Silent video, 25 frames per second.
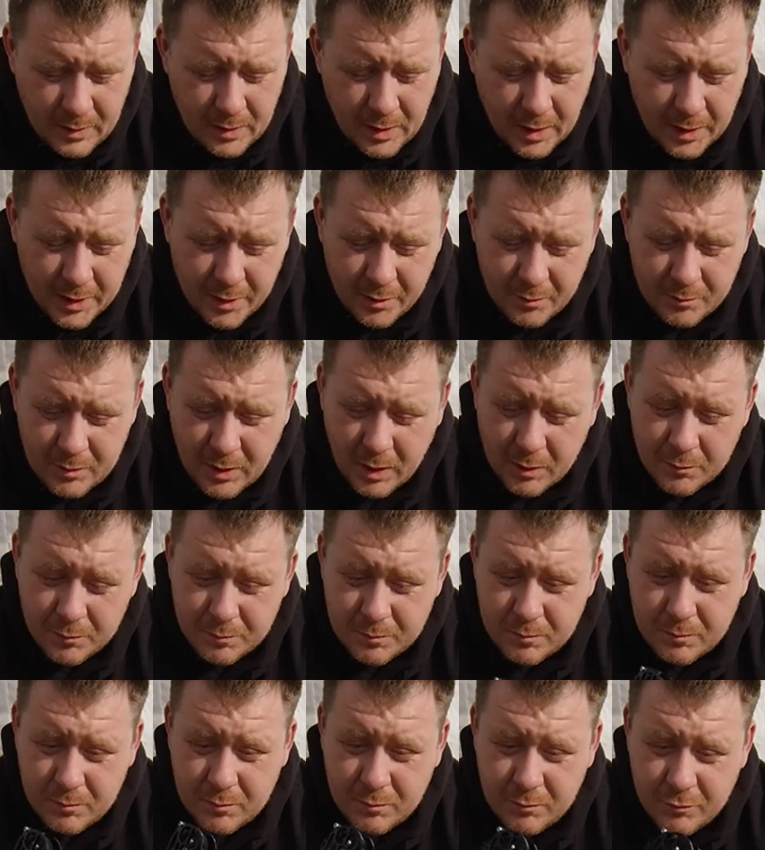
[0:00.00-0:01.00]
I
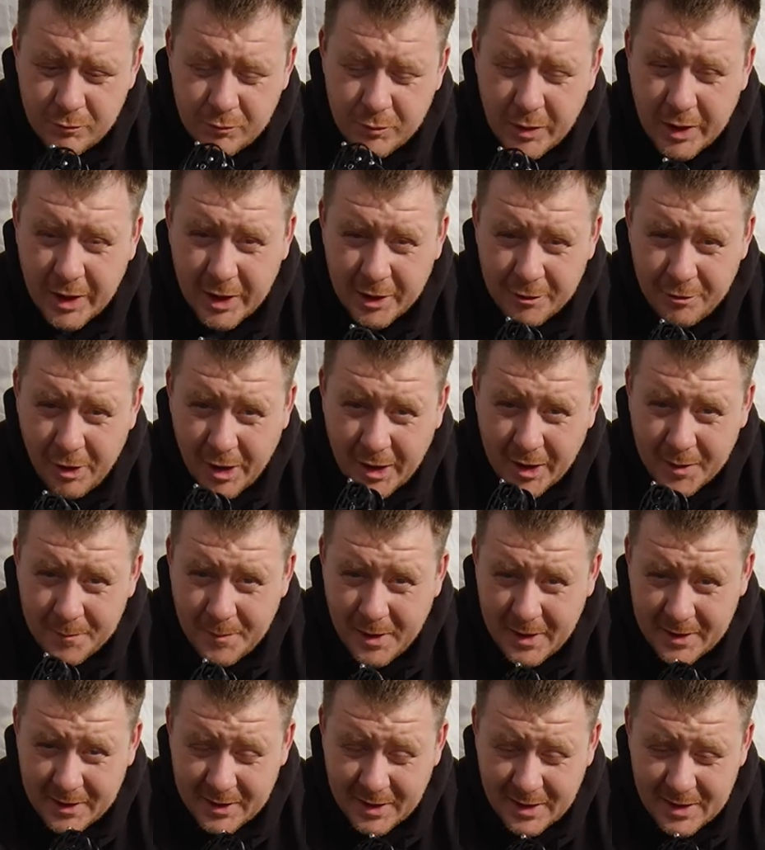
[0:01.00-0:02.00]
really
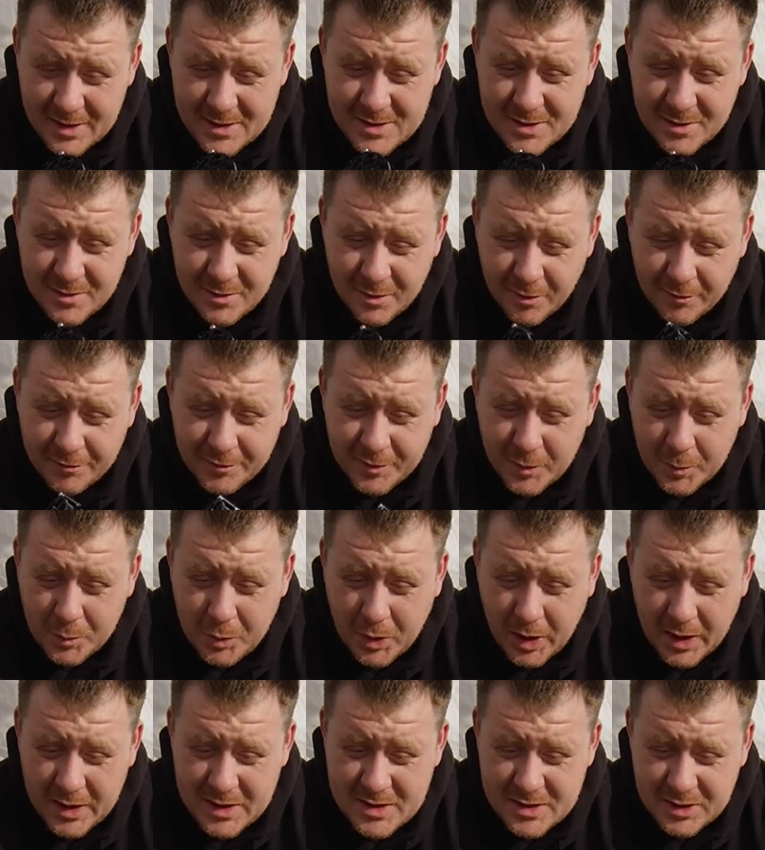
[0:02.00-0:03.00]
recommend these. You know, for the
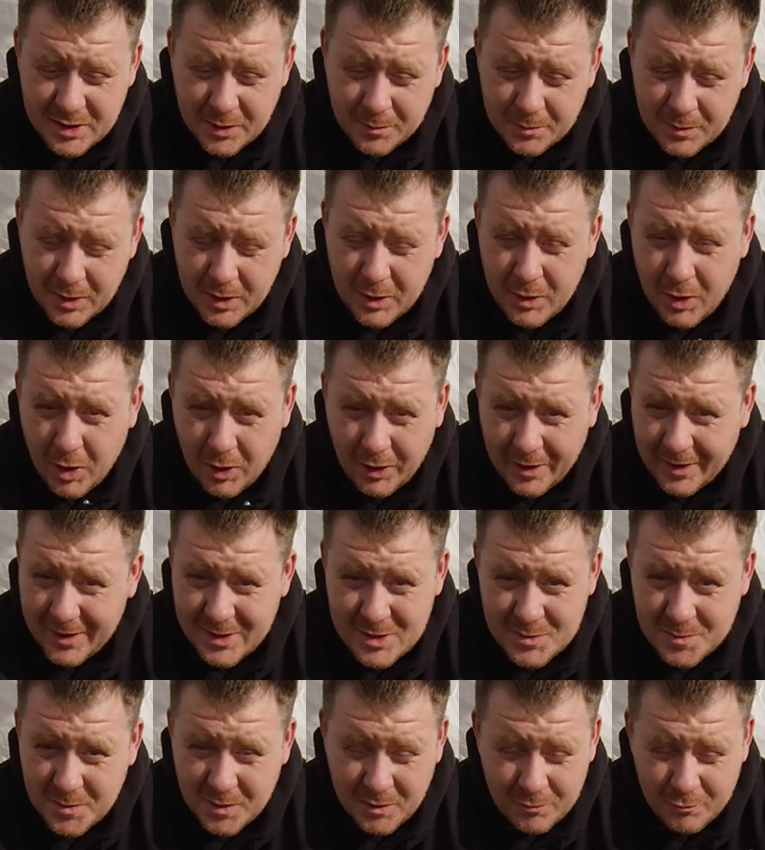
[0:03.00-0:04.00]
price of them,
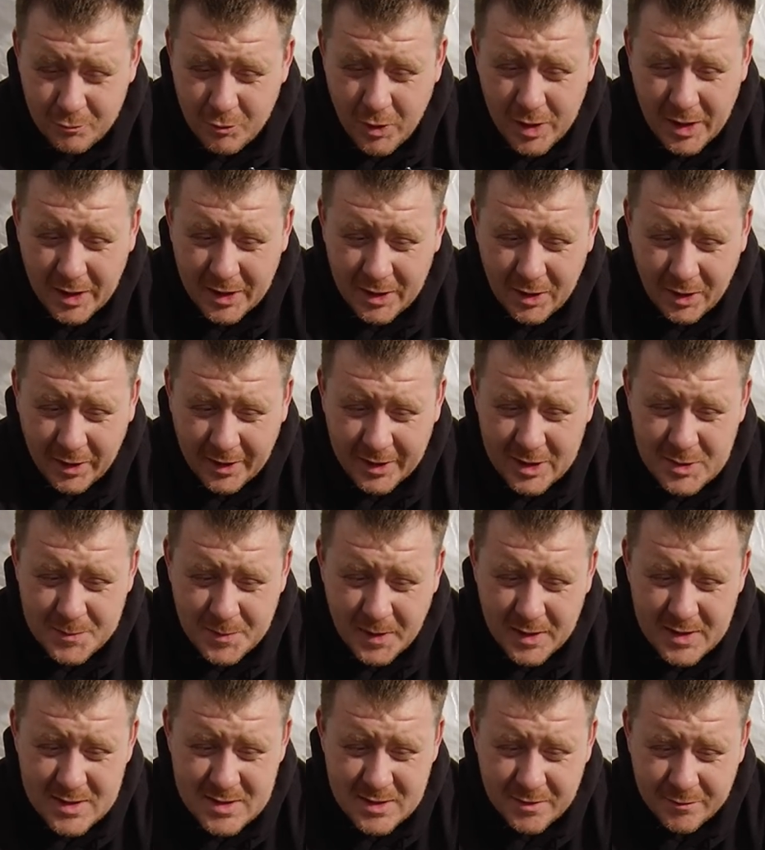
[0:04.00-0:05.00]
they're really not
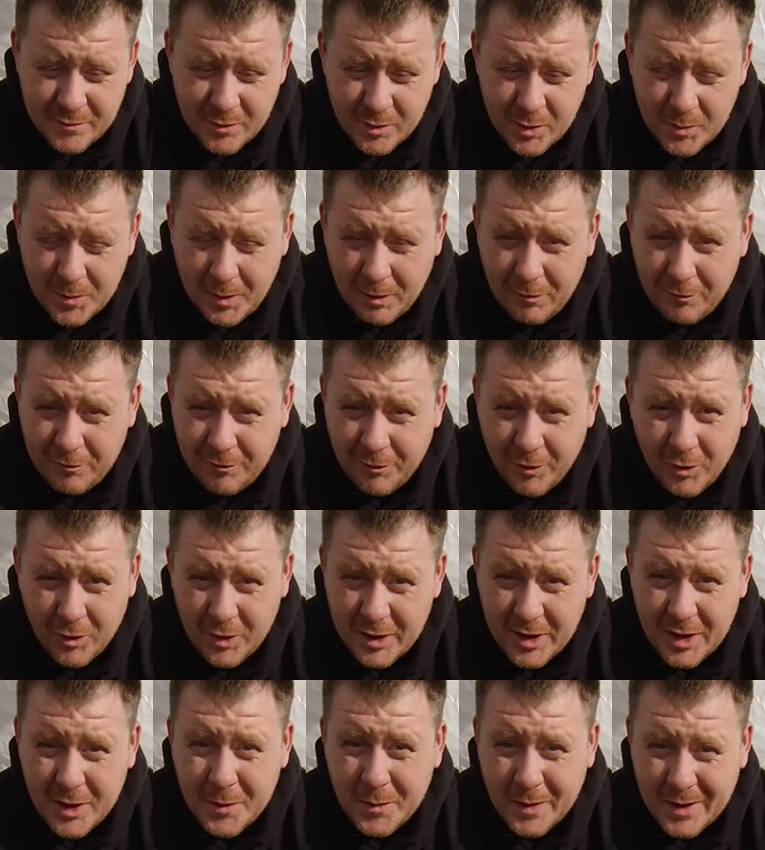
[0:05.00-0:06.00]
expensive. They're about
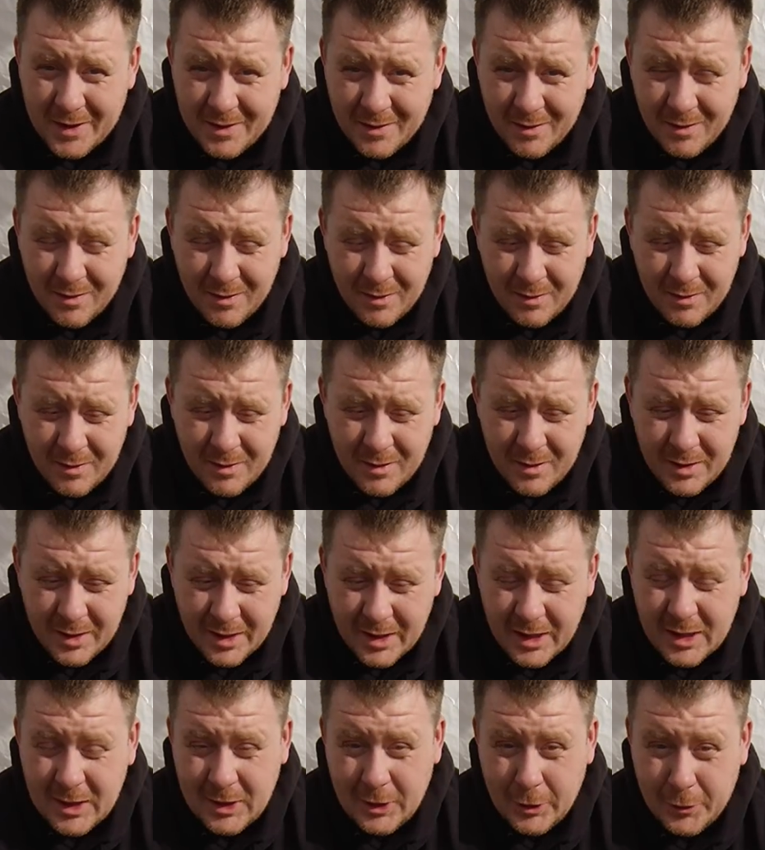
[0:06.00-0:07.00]
40 quid,
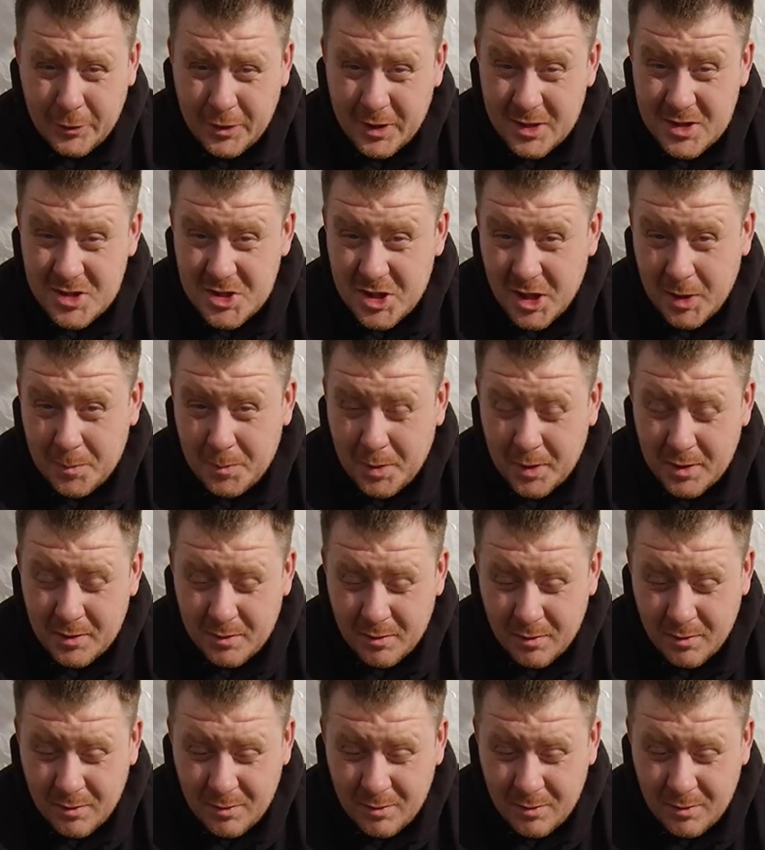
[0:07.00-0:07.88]
including shipping.